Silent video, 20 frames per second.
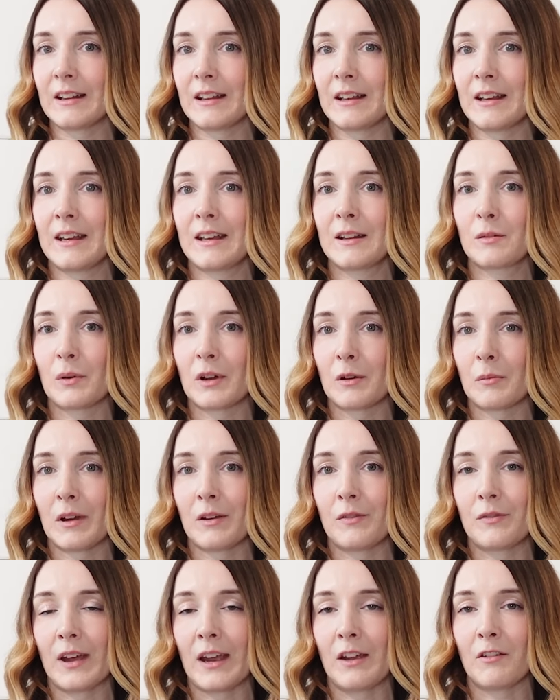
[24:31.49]
It is one of my
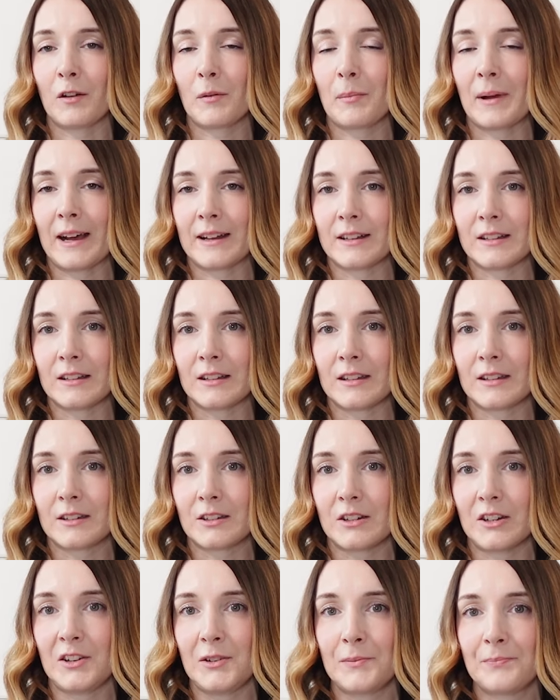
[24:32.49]
favourite patterns
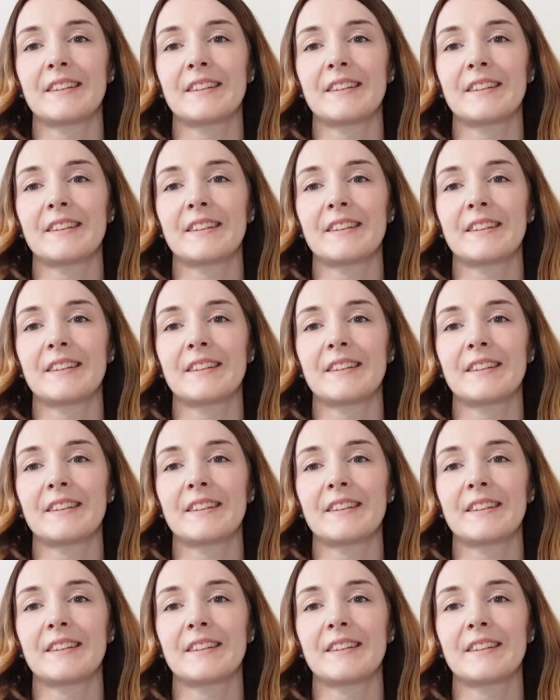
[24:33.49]
too.